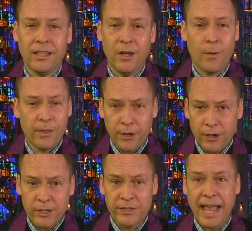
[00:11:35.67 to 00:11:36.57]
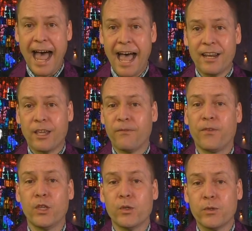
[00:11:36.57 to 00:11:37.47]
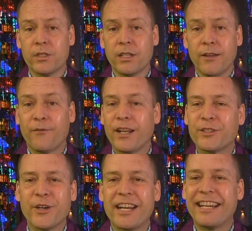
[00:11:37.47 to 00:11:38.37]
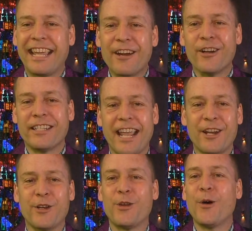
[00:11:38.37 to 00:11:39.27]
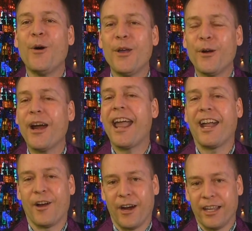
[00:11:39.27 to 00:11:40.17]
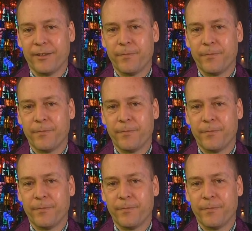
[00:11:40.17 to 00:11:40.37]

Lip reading: whether you're sad, confused, frustrated, irritated, annoyed, or angry,